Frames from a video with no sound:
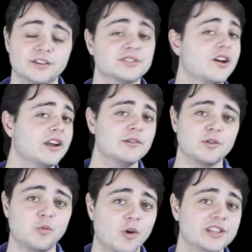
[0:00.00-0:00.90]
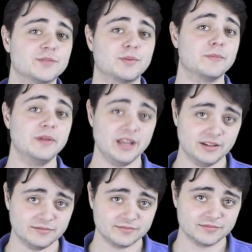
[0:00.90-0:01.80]
Starting with once per
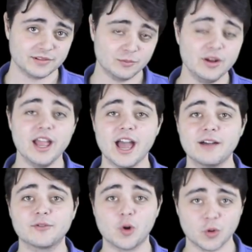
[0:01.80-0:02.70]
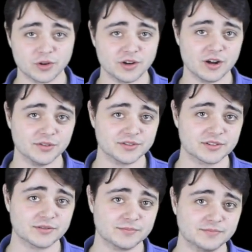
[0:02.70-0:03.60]
beat, we have quarter
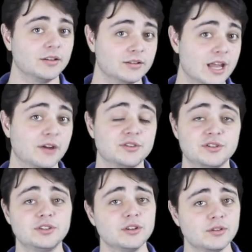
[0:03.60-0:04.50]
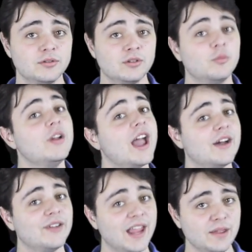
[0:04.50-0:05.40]
notes. Now to 2, we
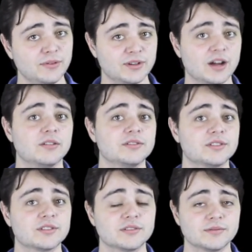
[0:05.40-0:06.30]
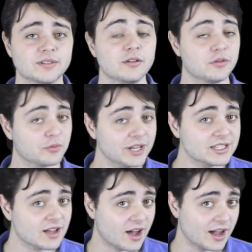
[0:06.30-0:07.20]
have eighth notes.
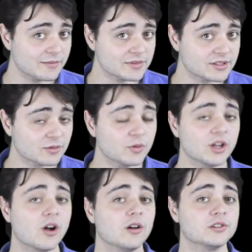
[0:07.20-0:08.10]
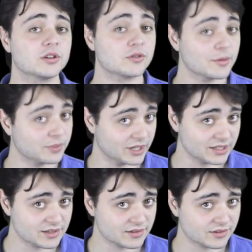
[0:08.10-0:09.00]
3 times, we call
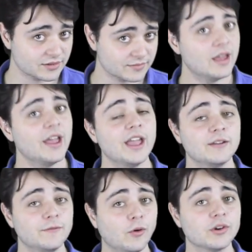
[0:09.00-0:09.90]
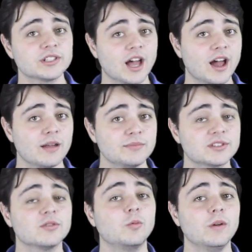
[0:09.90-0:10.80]
triplets, and 4
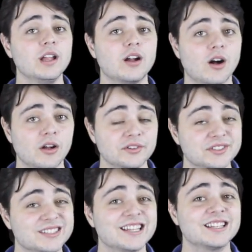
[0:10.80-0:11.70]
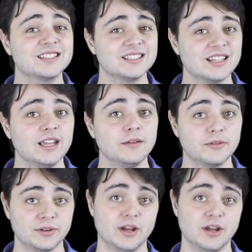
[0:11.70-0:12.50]
times, we call 16th